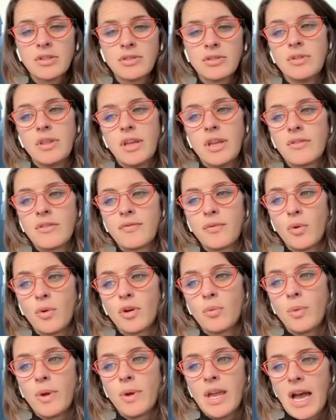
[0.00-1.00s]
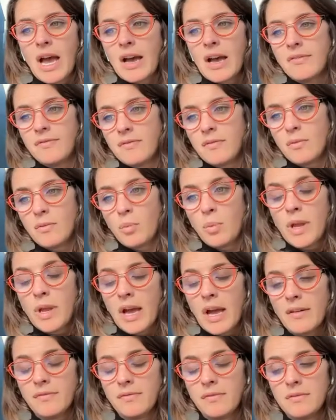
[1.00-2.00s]
So therefore we have we
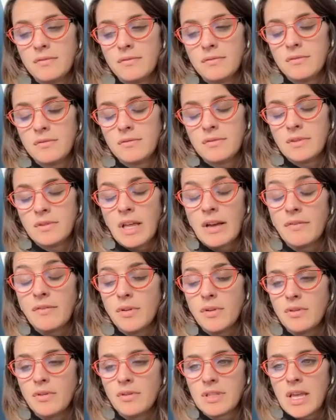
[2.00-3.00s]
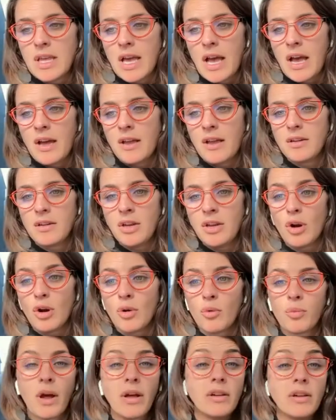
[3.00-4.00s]
have levels that you know
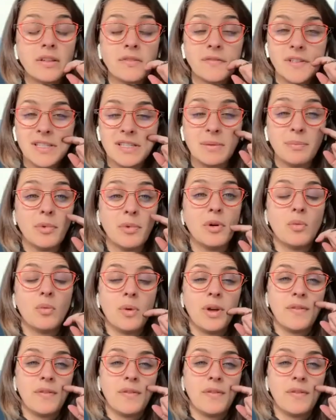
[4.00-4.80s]
are relatively simple.